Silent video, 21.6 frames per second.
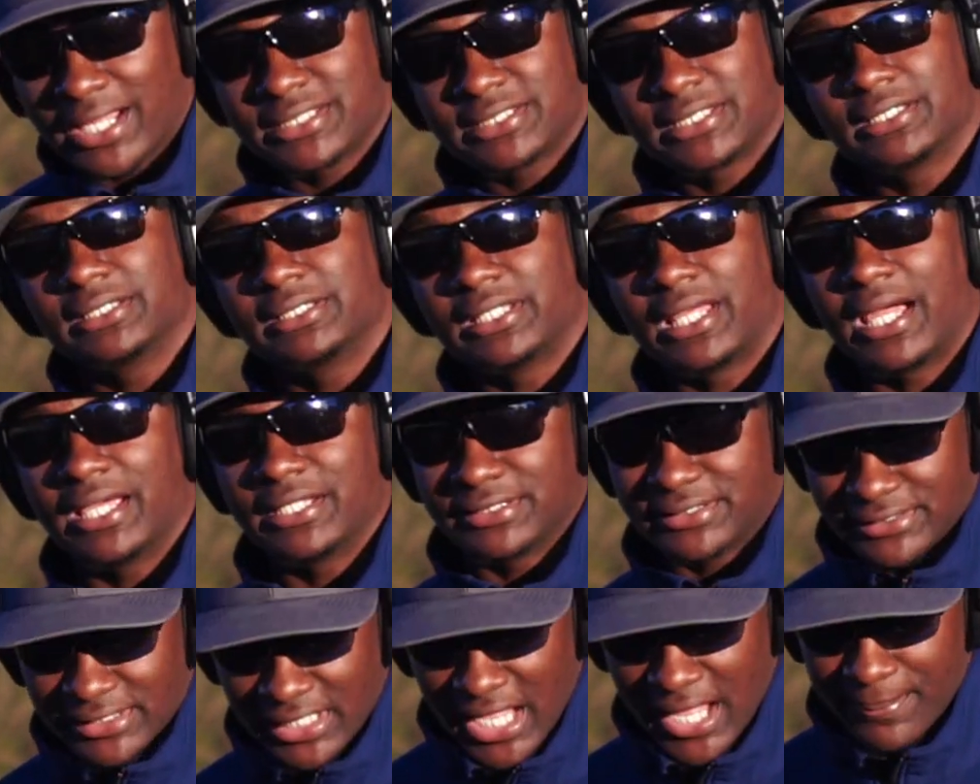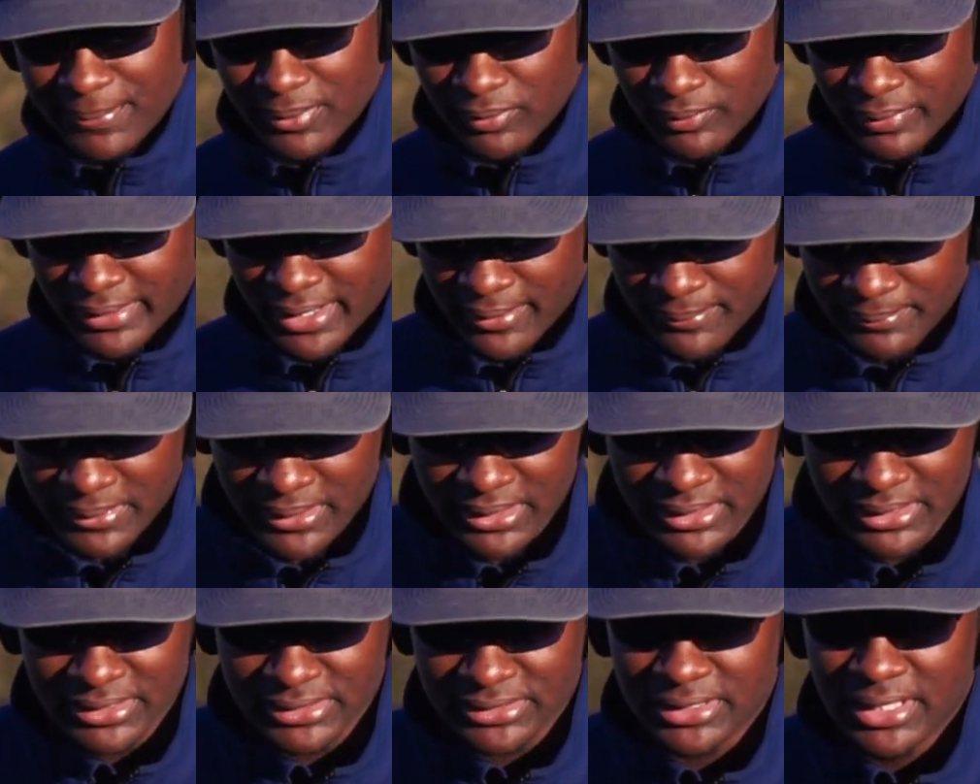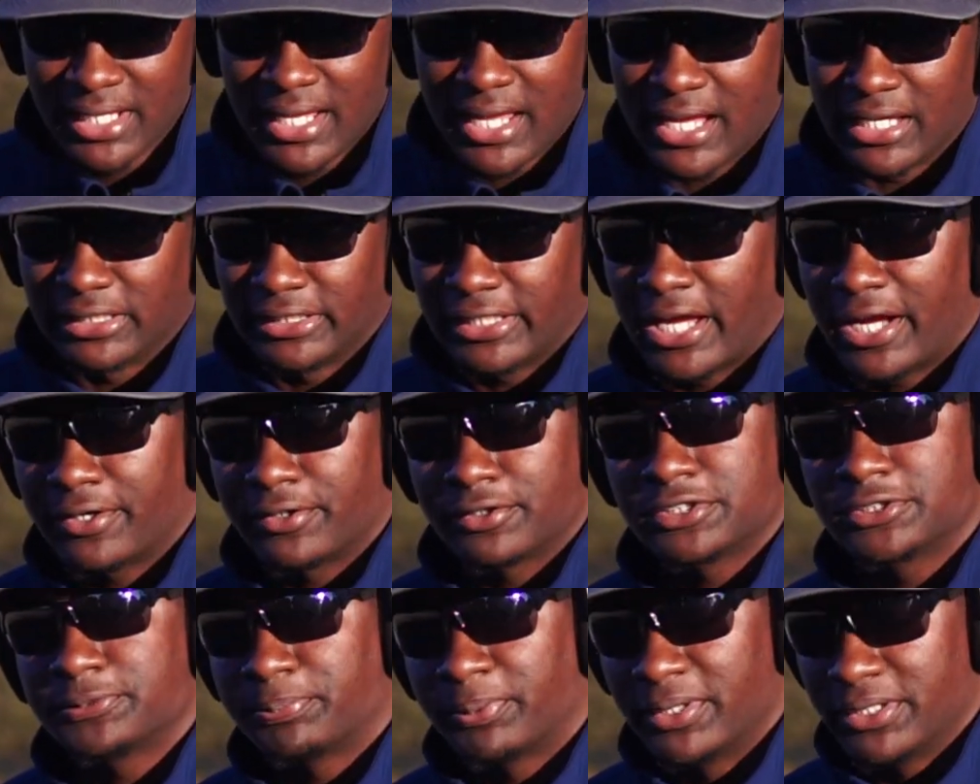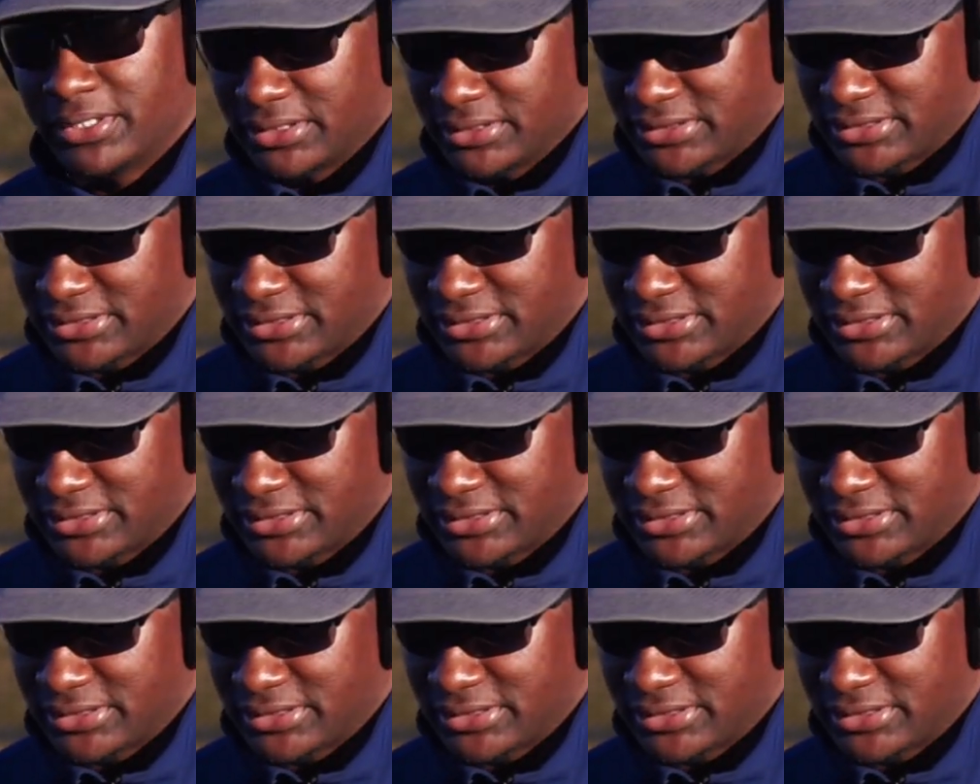I say light slide, but what I mean is a lighter spring